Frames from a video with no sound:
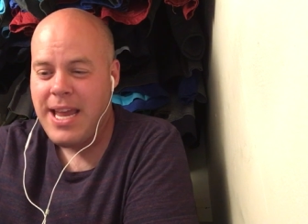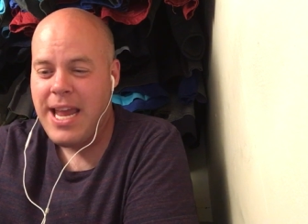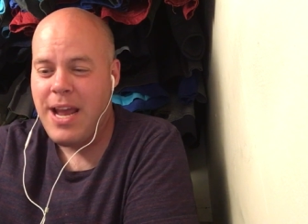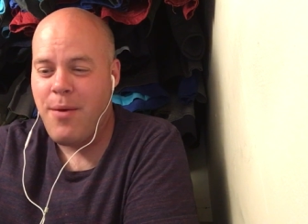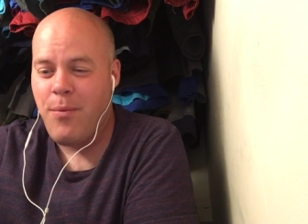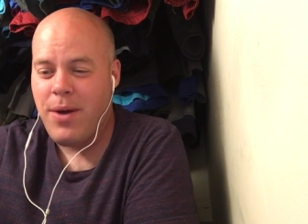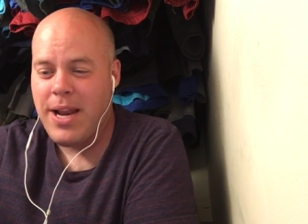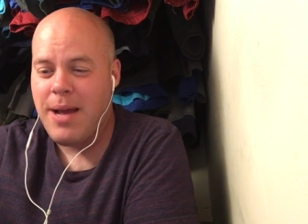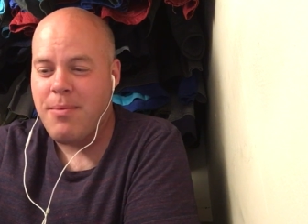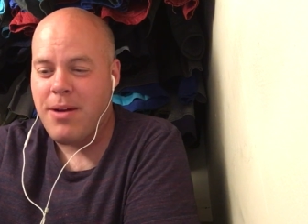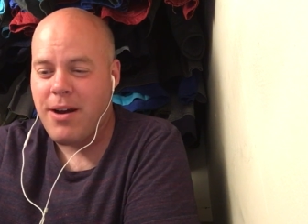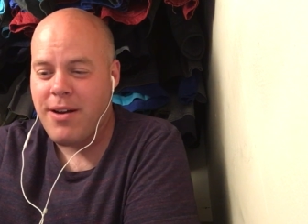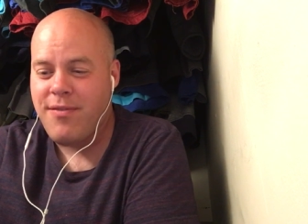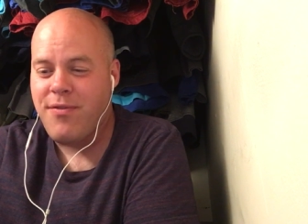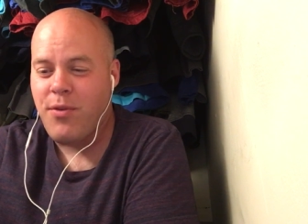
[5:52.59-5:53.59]
And when I am
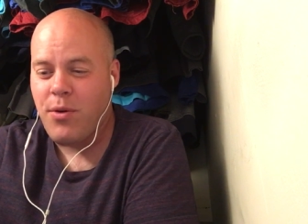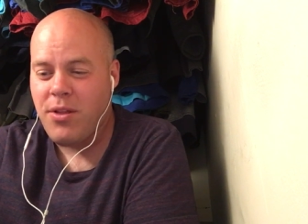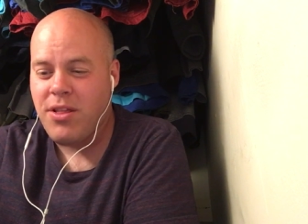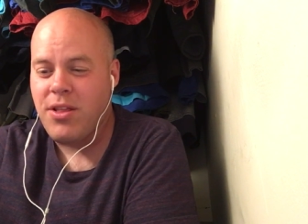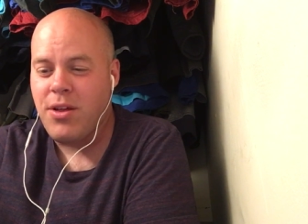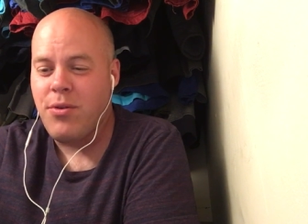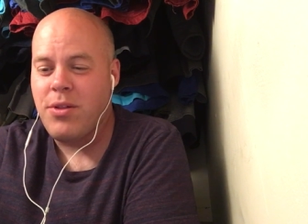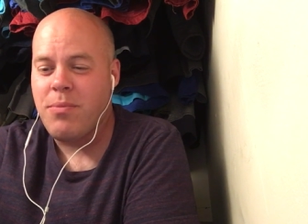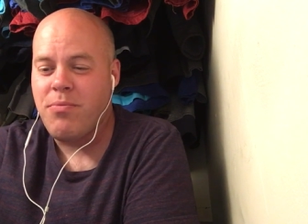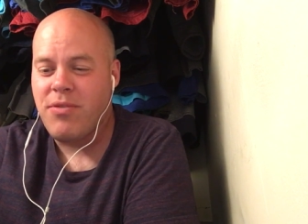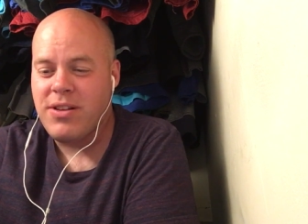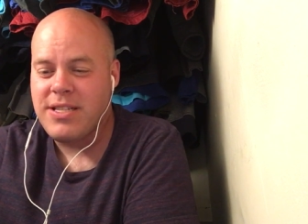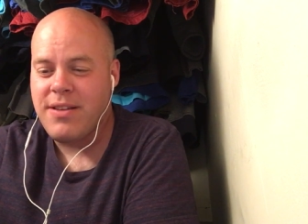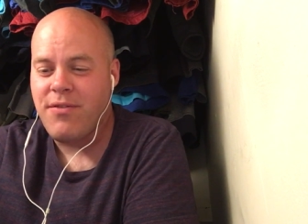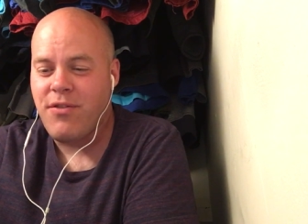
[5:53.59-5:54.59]
gone forth, lo, the
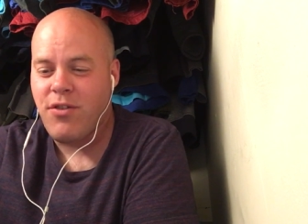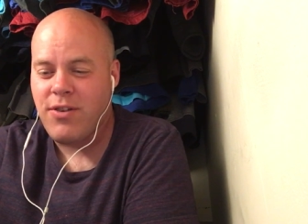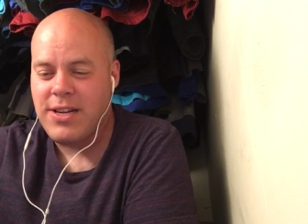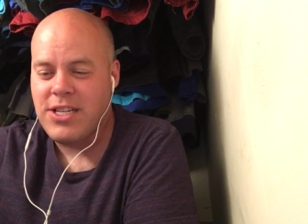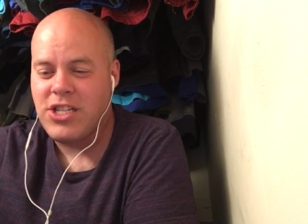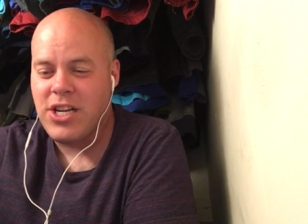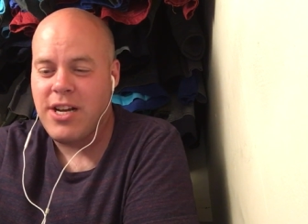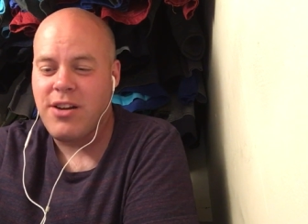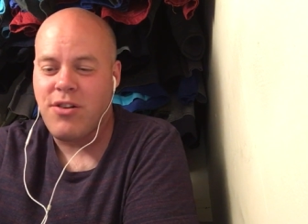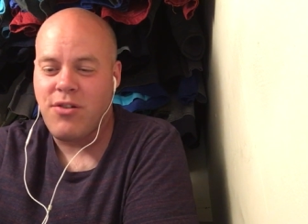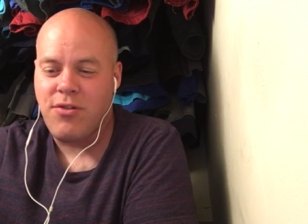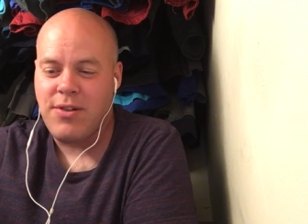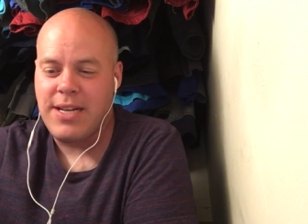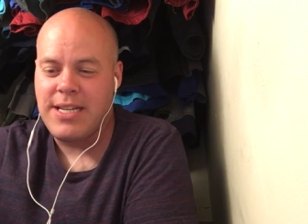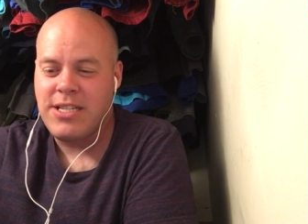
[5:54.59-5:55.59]
prince of Grecia,
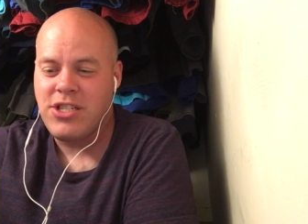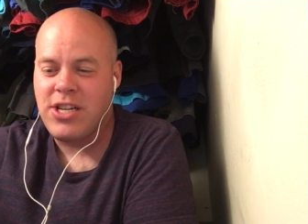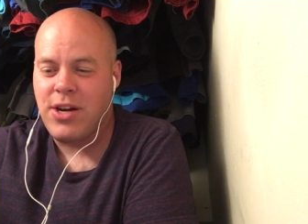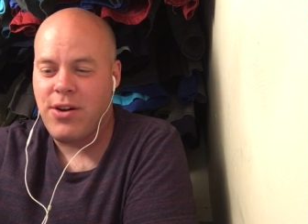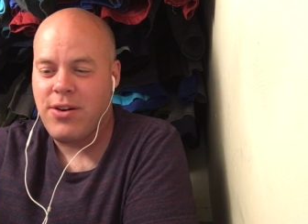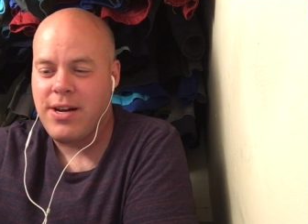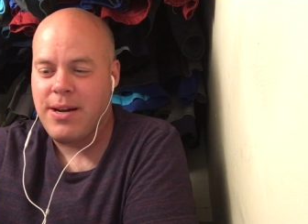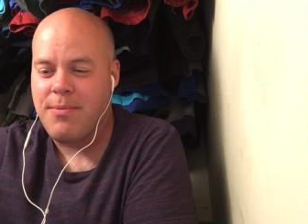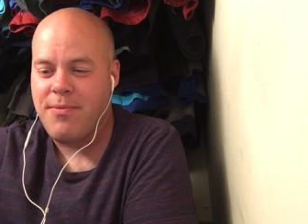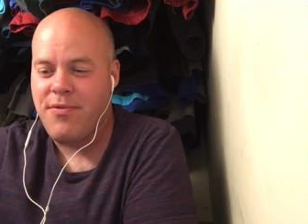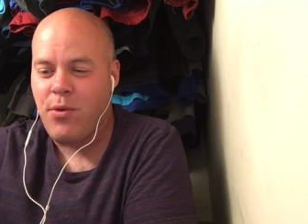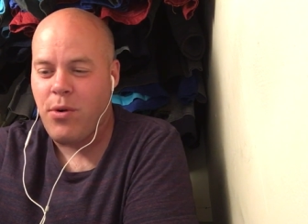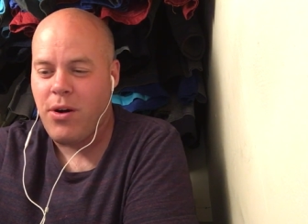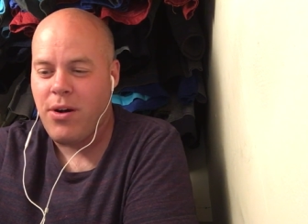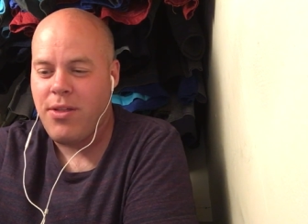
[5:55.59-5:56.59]
Greece, shall come
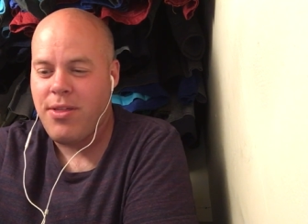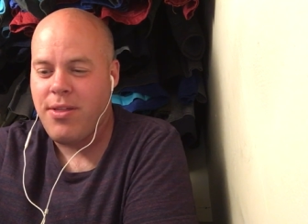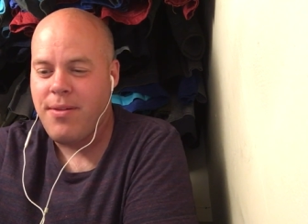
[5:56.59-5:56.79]
forth.